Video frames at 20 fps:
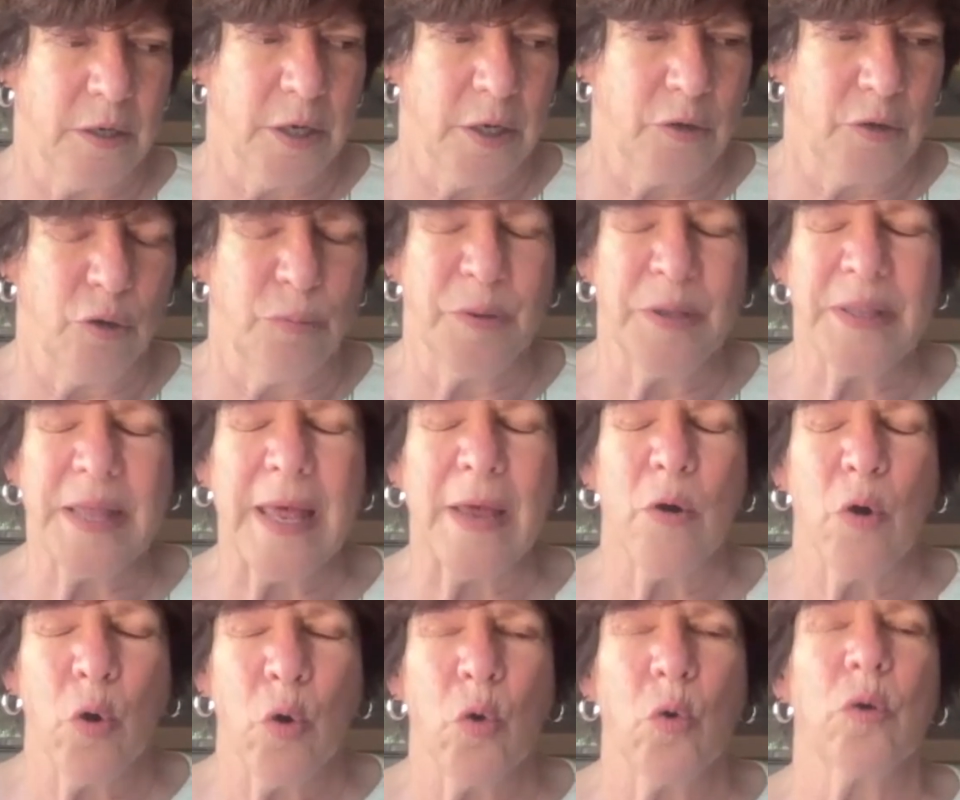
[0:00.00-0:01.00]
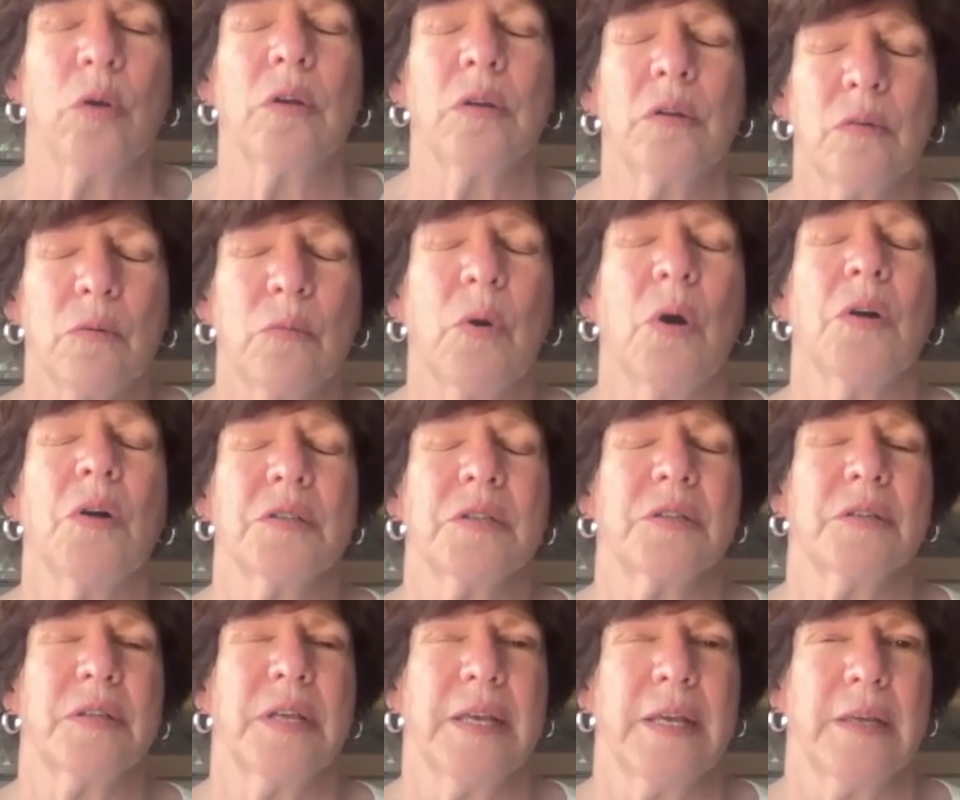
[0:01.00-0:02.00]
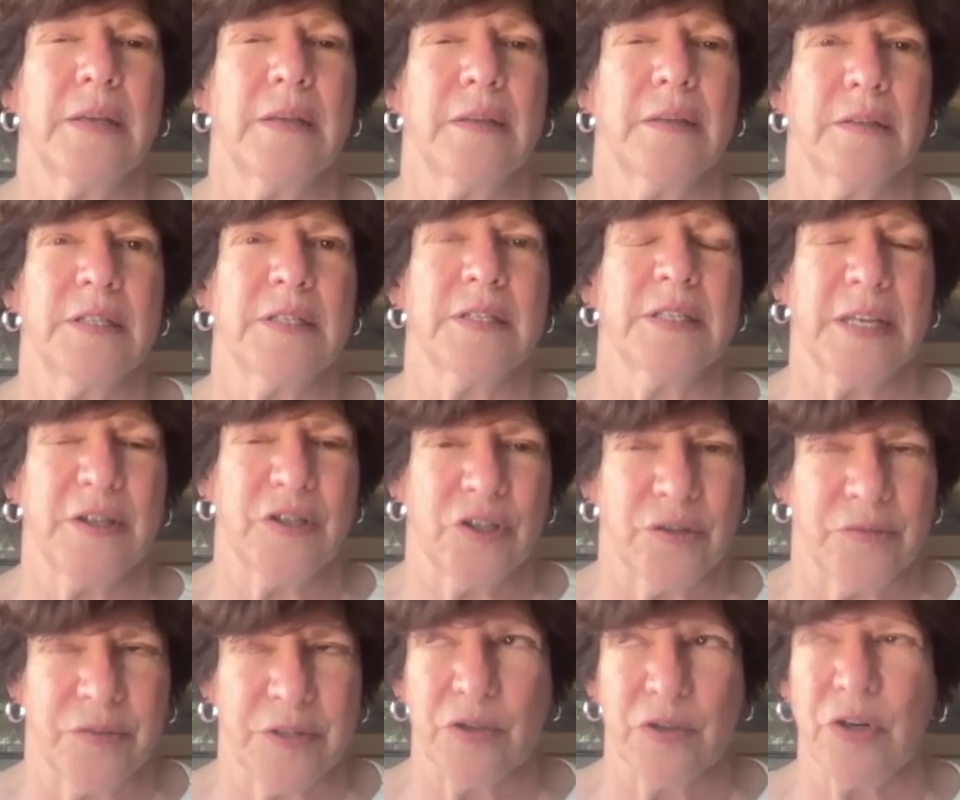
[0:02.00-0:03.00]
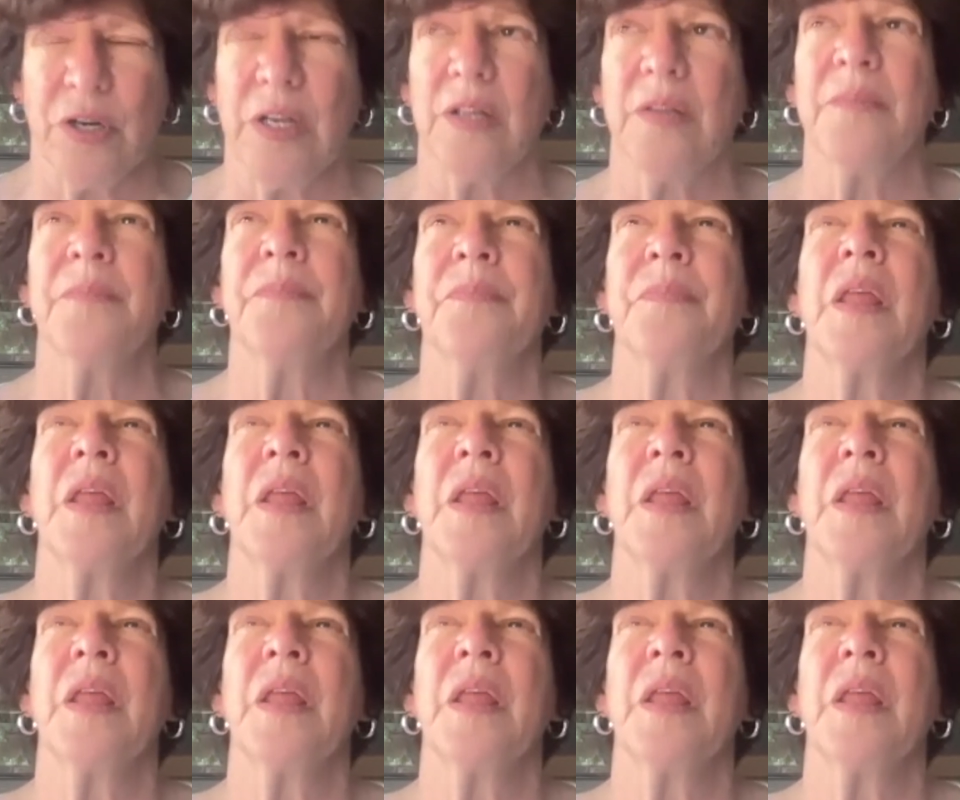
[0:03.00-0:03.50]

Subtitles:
grouping. They all want the cessation of Israel,